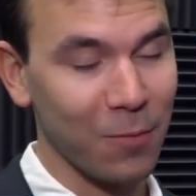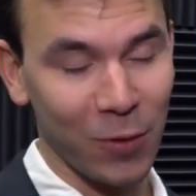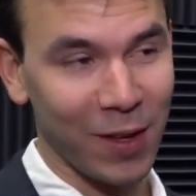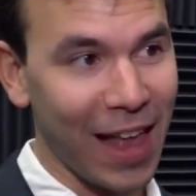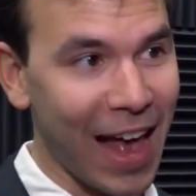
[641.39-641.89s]

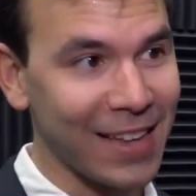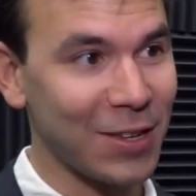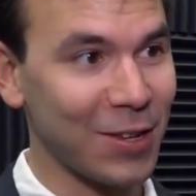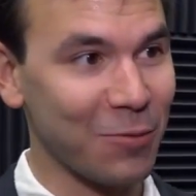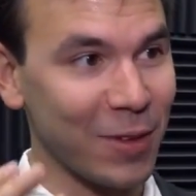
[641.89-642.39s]
with
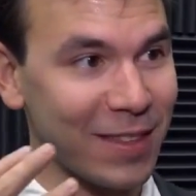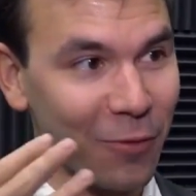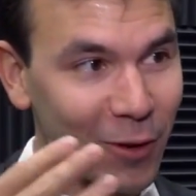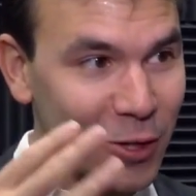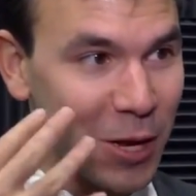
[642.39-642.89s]
glasses, with
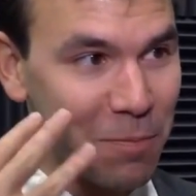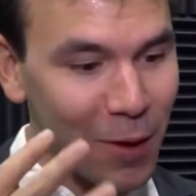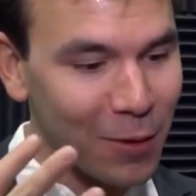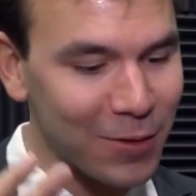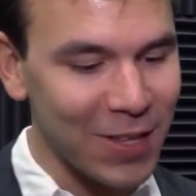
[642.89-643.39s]
different
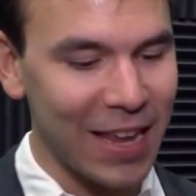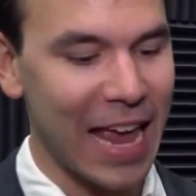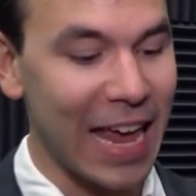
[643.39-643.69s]
cheekbones,